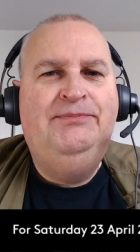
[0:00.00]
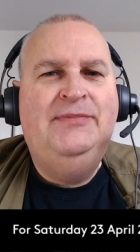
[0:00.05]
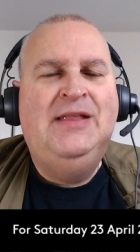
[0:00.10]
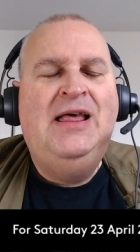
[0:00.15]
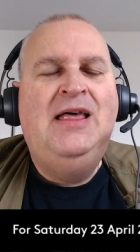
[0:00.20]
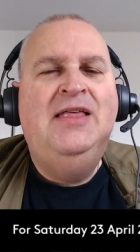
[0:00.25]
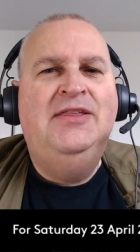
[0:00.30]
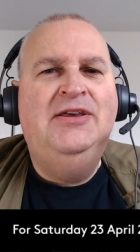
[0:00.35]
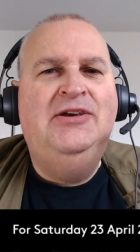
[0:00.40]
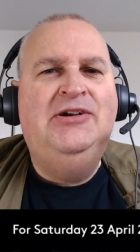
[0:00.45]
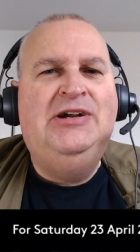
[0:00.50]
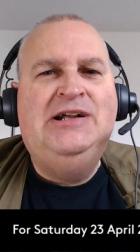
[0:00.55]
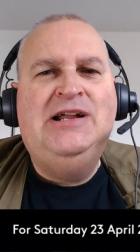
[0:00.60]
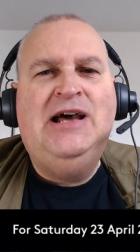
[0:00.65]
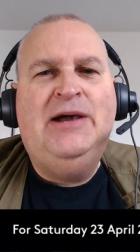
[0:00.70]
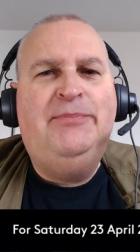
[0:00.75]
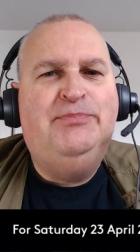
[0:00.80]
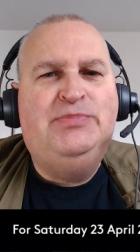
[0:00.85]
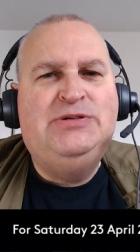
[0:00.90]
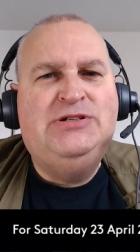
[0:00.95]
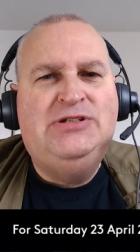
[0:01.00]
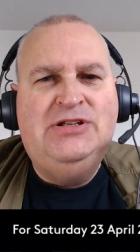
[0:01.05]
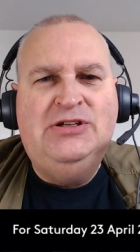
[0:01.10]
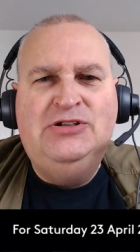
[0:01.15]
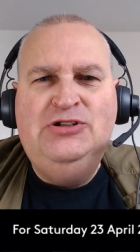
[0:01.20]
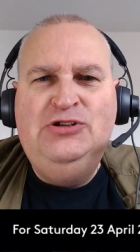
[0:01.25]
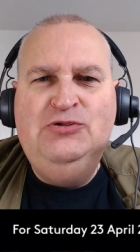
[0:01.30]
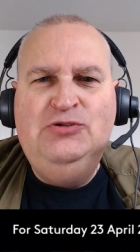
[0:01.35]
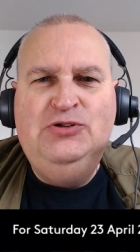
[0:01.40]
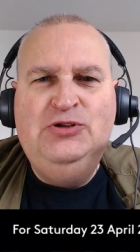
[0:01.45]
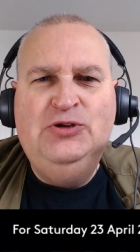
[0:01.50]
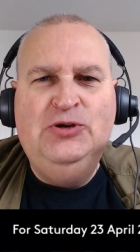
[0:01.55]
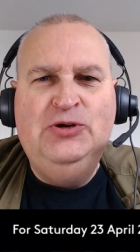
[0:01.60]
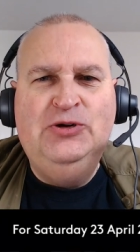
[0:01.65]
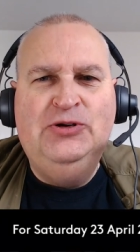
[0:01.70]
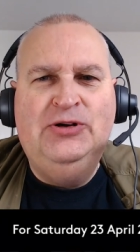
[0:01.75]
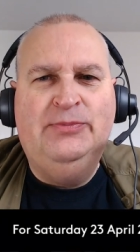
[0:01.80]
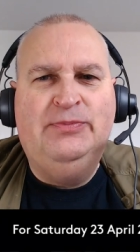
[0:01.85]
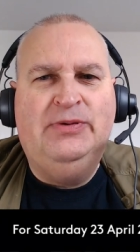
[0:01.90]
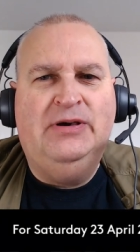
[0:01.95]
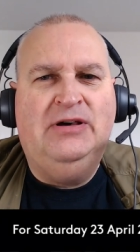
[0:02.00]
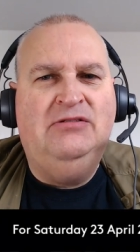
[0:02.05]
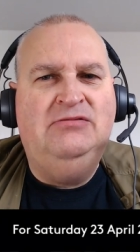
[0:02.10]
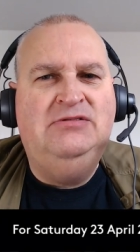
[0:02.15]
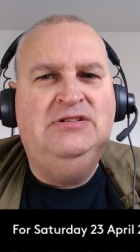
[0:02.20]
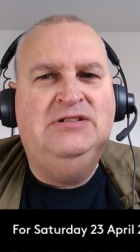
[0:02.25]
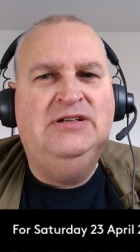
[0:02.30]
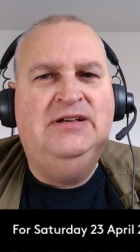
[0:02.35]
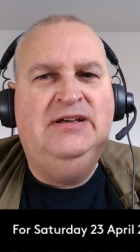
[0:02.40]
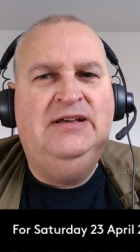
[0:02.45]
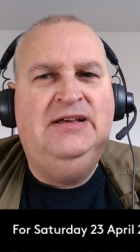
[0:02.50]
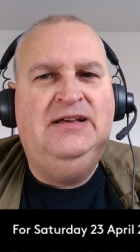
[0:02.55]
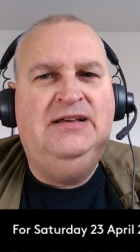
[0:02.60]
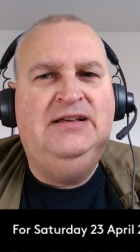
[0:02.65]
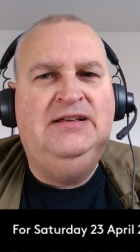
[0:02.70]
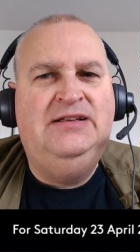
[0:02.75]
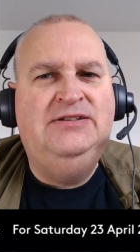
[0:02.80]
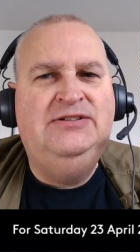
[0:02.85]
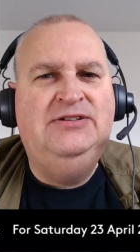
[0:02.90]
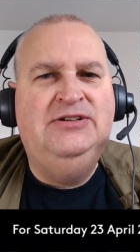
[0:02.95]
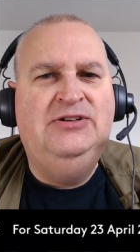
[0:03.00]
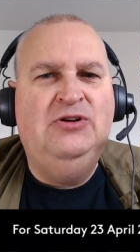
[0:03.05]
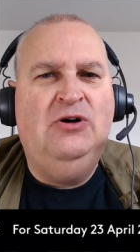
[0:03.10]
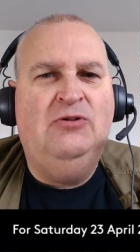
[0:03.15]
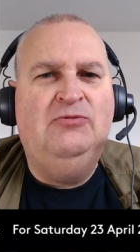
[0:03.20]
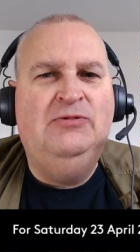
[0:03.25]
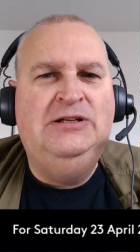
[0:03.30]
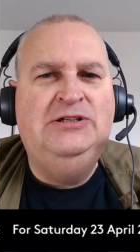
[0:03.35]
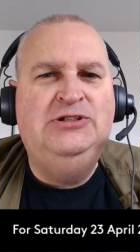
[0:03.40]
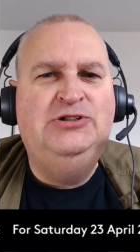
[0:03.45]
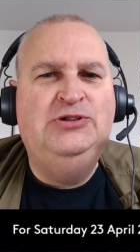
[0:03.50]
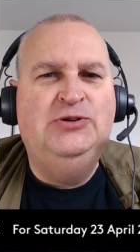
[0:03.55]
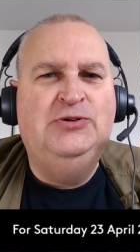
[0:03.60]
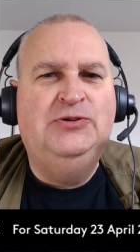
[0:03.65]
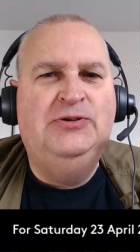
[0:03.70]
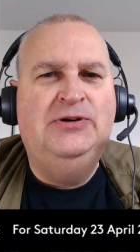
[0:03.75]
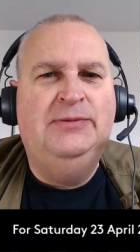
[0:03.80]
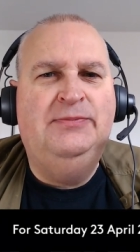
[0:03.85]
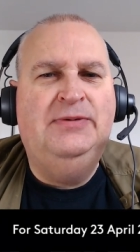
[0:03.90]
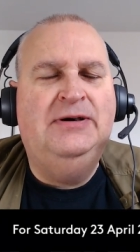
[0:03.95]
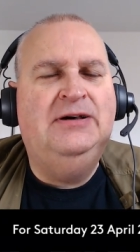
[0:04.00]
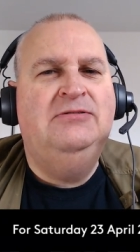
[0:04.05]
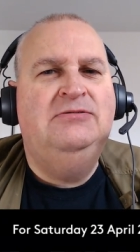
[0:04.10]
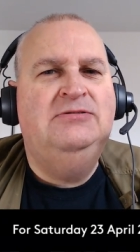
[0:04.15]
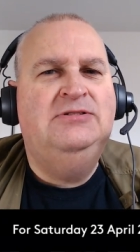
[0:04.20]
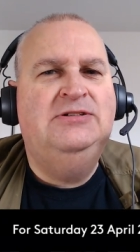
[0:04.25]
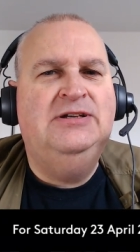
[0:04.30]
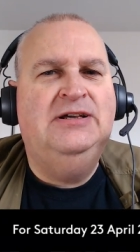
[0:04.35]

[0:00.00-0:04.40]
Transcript: there are apps that you hear about and you're not really sure about,